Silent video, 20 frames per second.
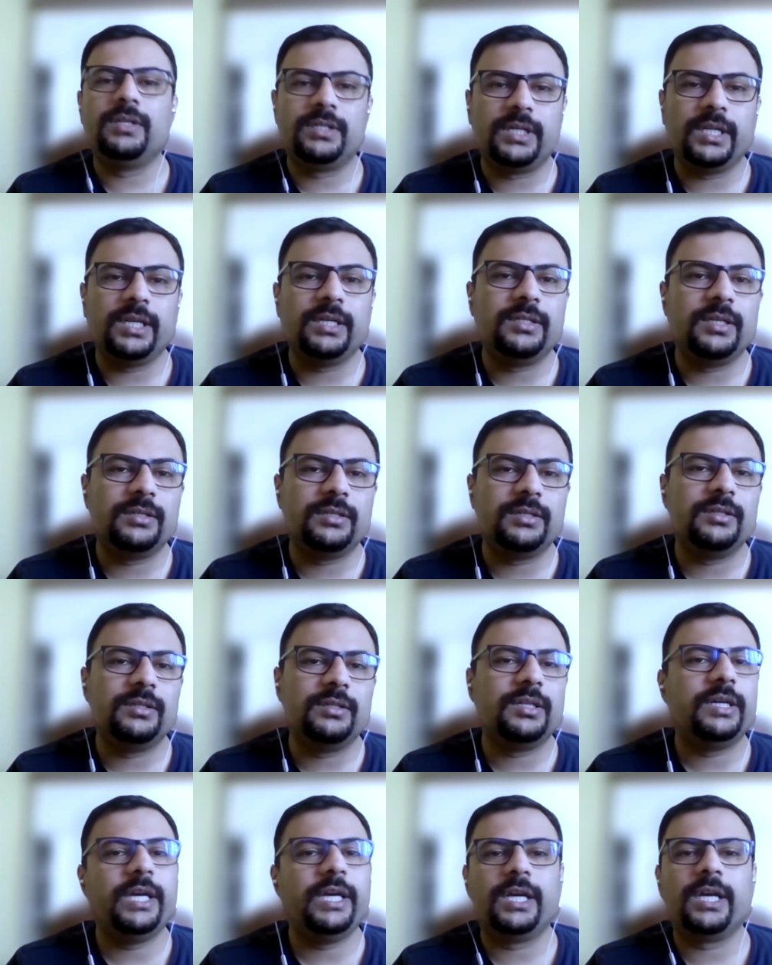stages in
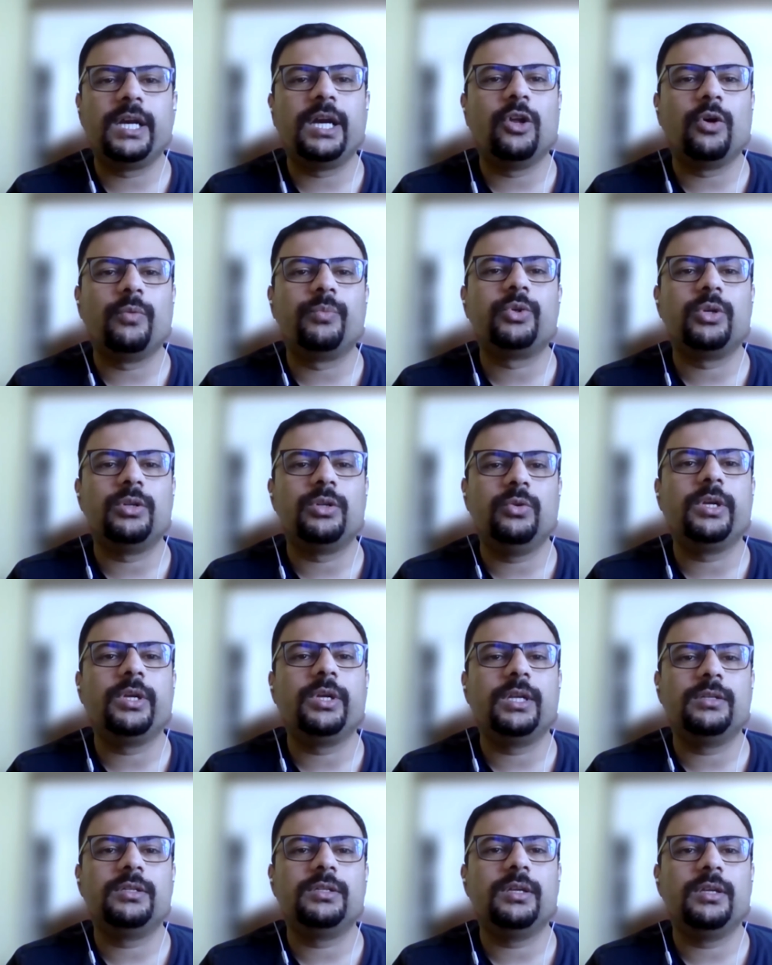the data adoption.
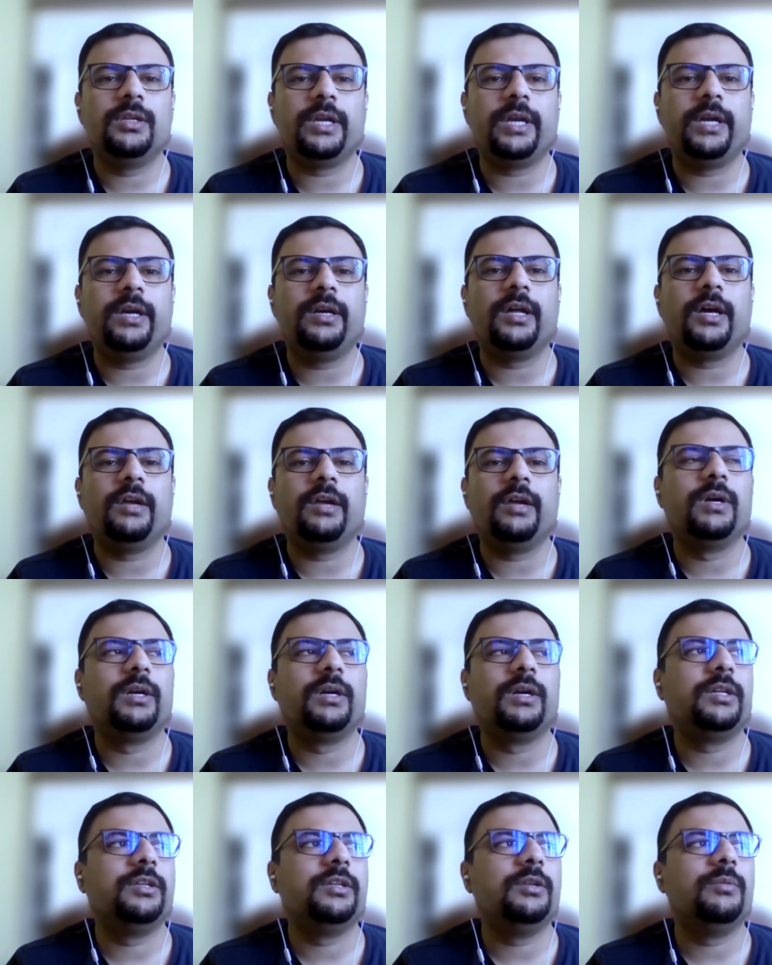Right, I
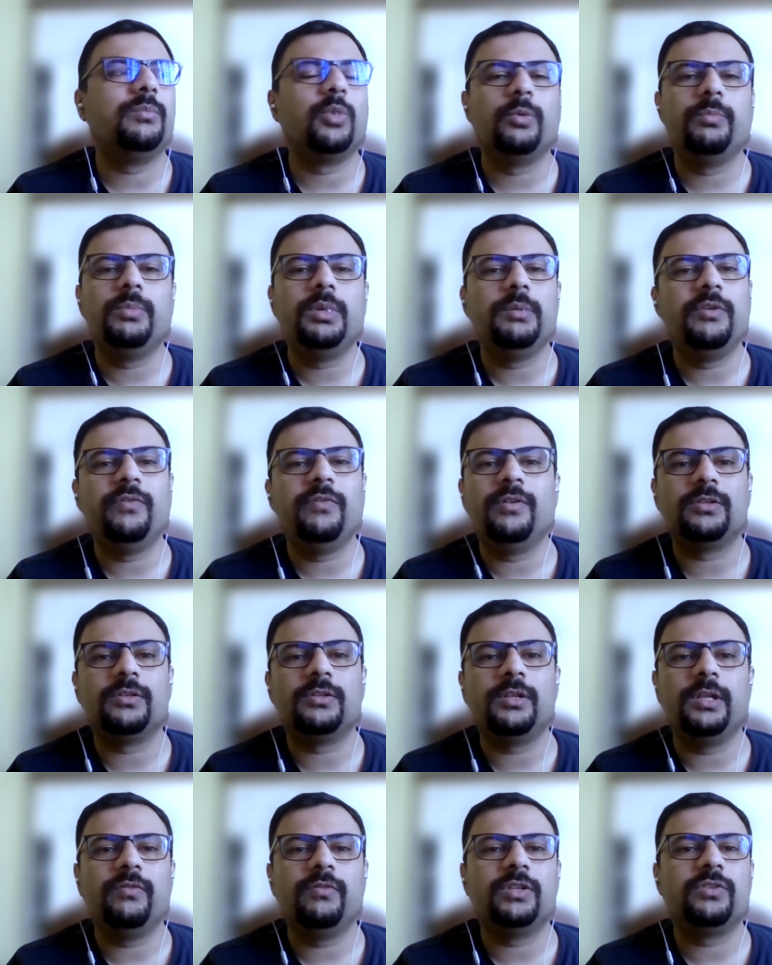worked in Mobi Business,
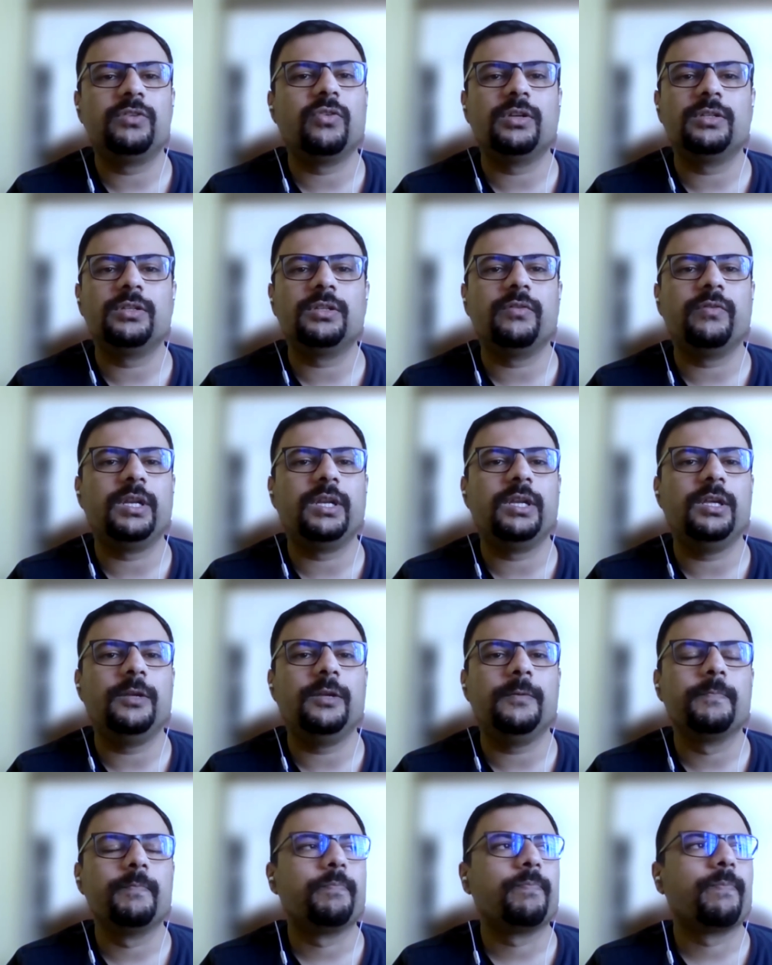which was a very
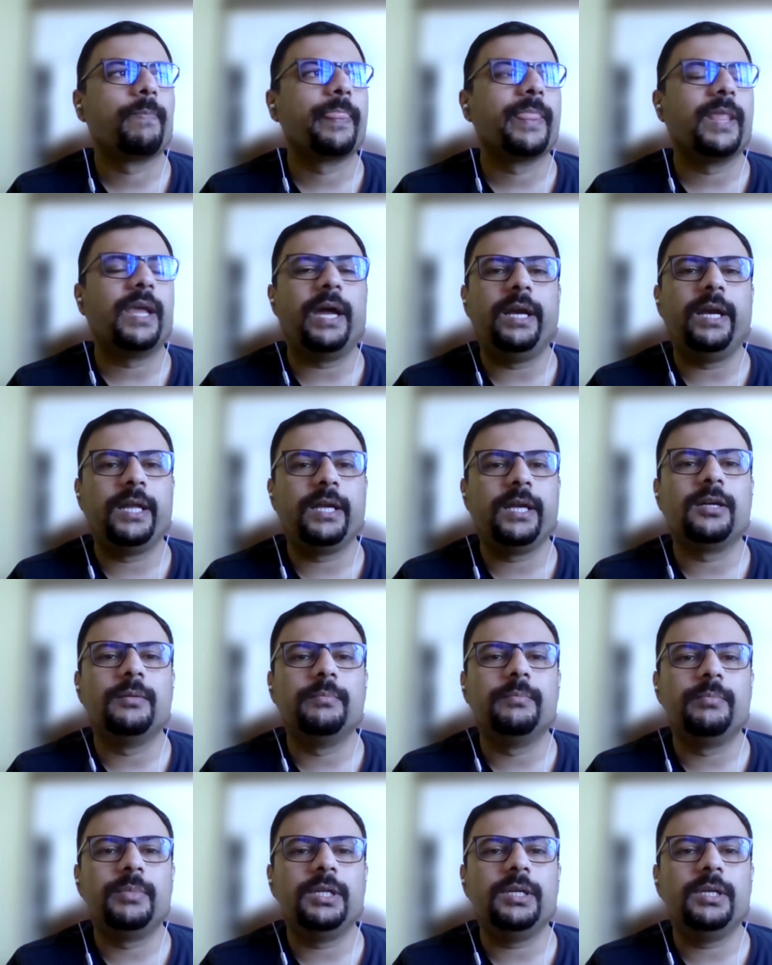high-tech
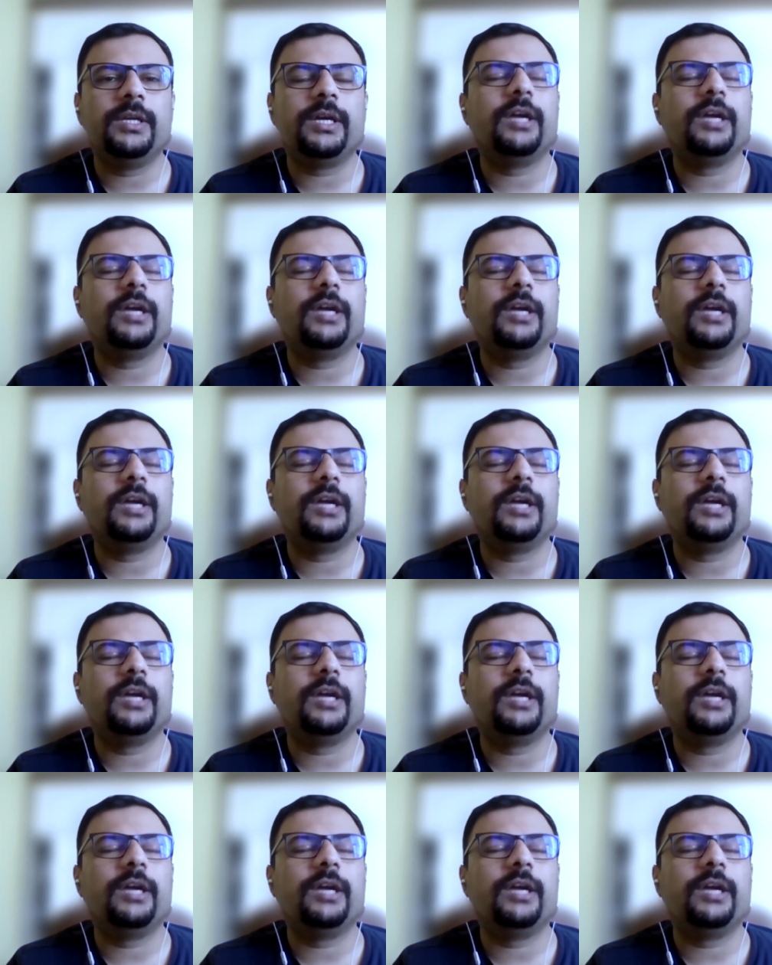company.